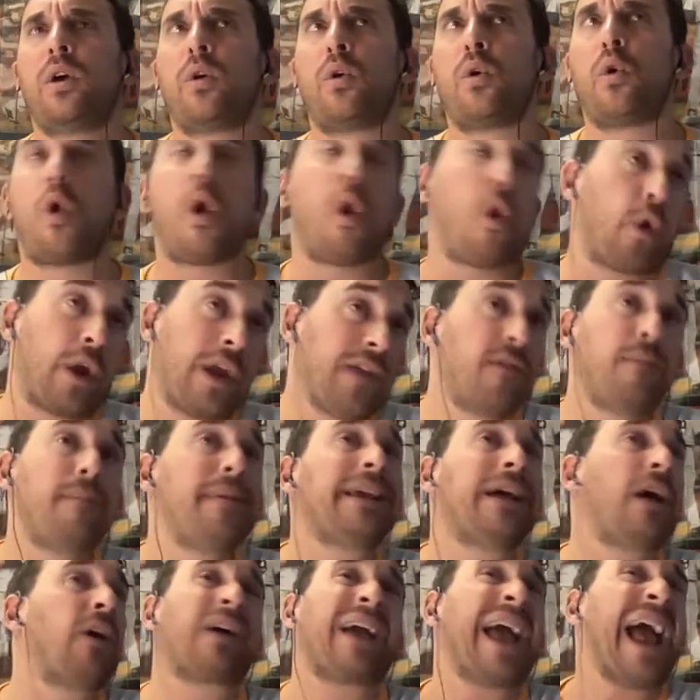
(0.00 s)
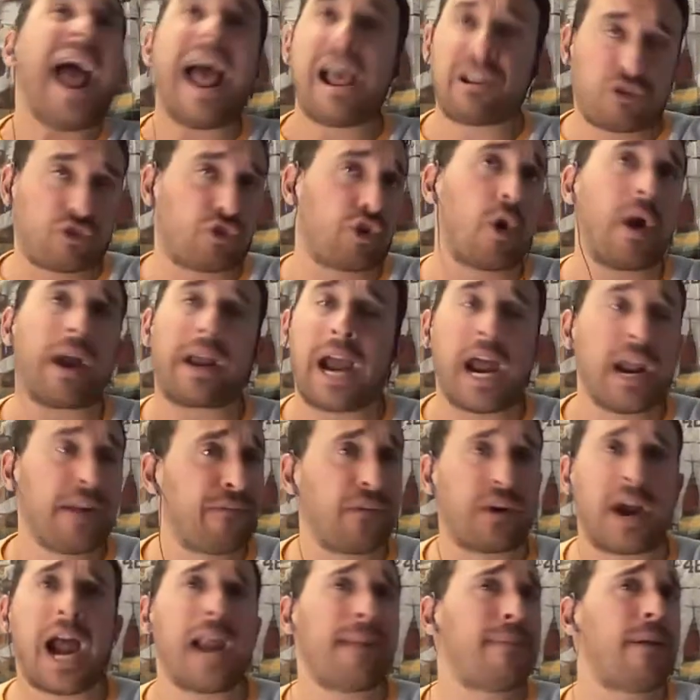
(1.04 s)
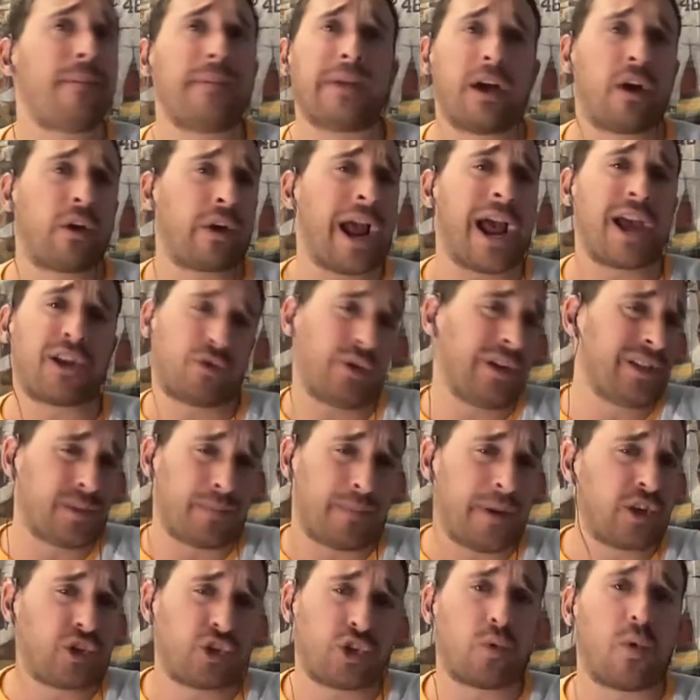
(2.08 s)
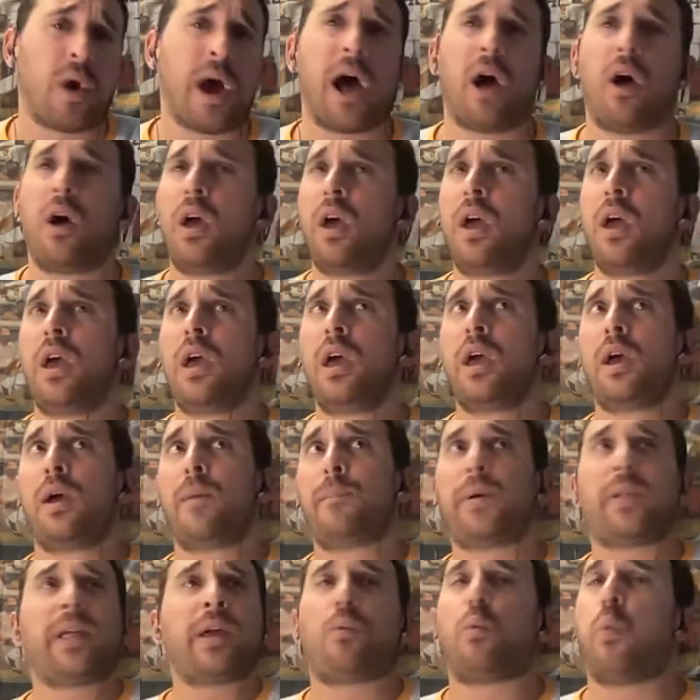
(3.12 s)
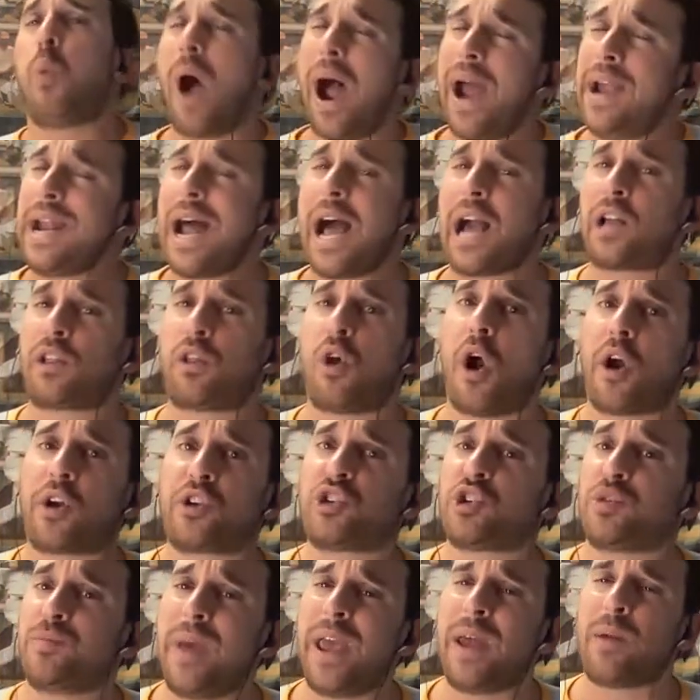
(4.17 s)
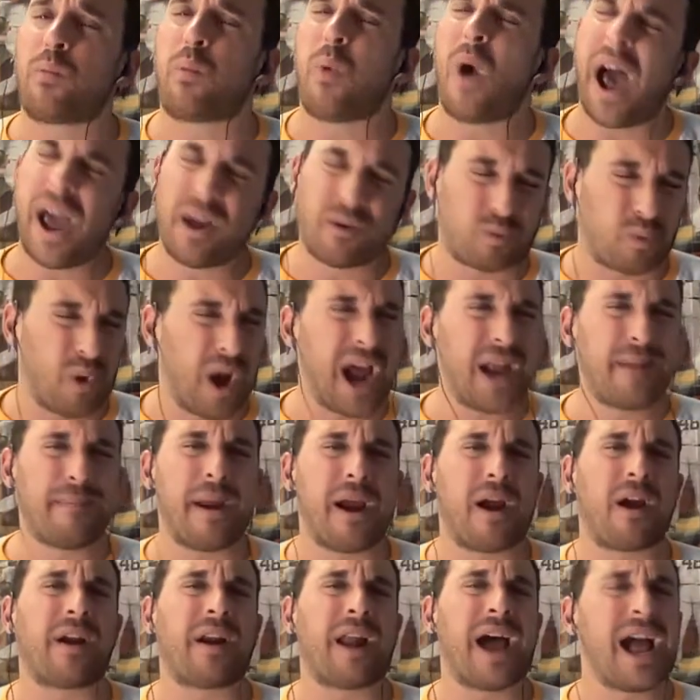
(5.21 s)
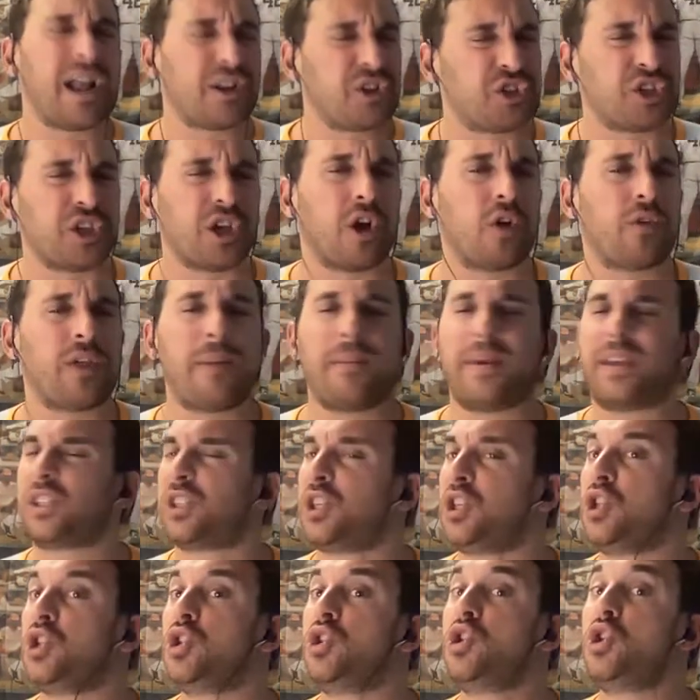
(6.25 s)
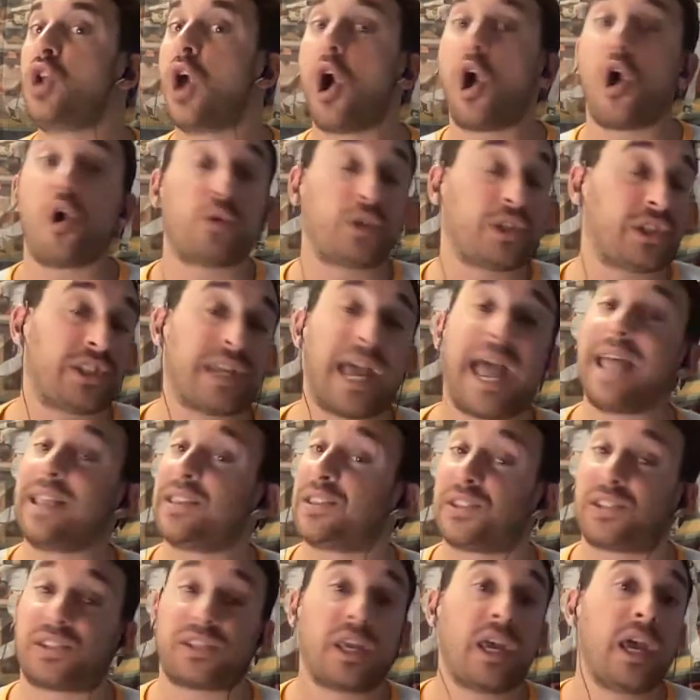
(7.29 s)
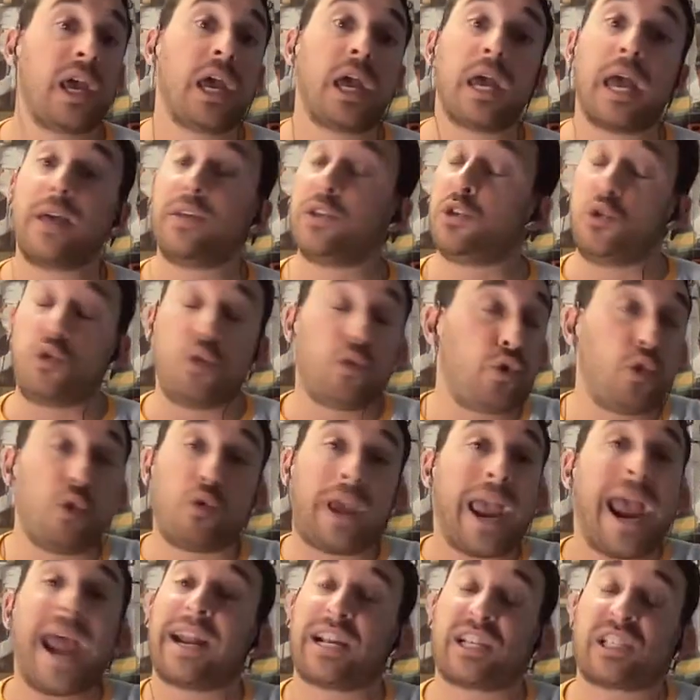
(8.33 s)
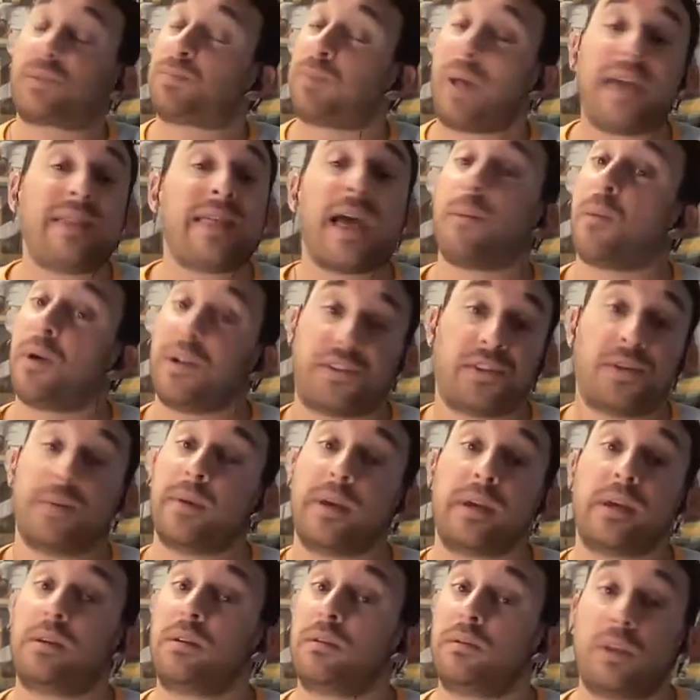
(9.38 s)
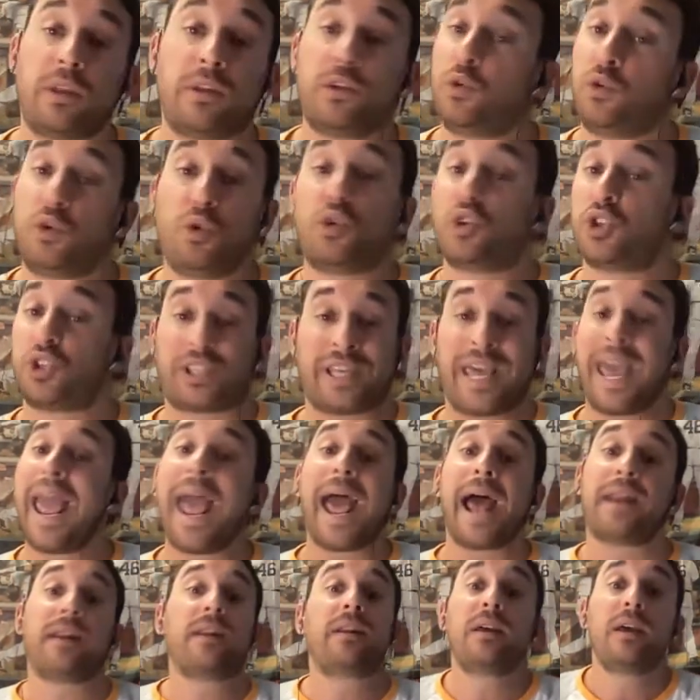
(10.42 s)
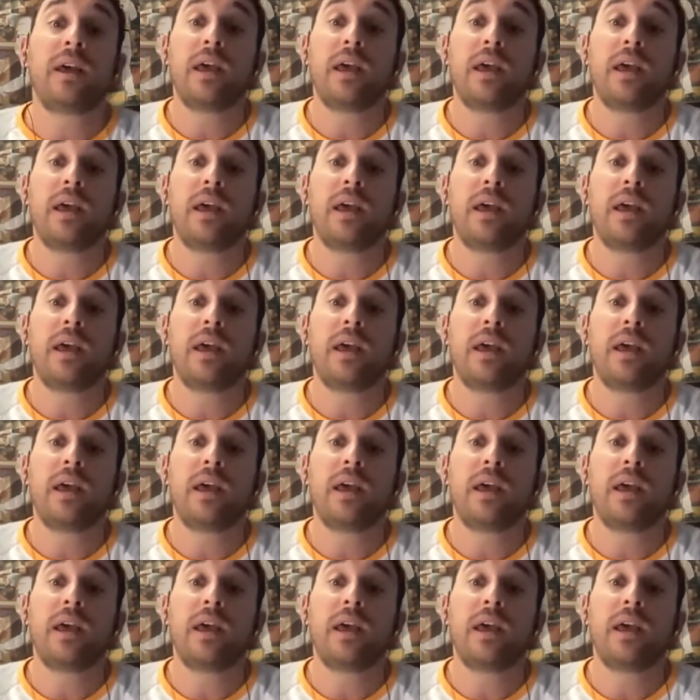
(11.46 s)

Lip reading: or even Miguel Castro, I kind of forgot about Miguel Castro. He hasn't pitched in a while. But, like, why not Clark Schmidt? Why Ron Marinaccio? That makes no sense. You can't explain that one to me. You just can't.